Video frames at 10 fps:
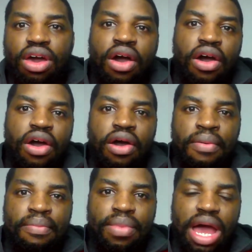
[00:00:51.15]

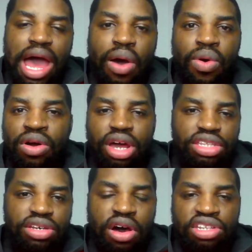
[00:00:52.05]
how I got
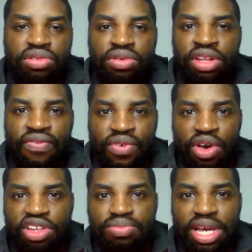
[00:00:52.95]
into Arsenal in the
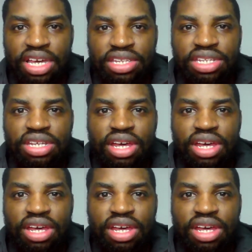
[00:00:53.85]
first place.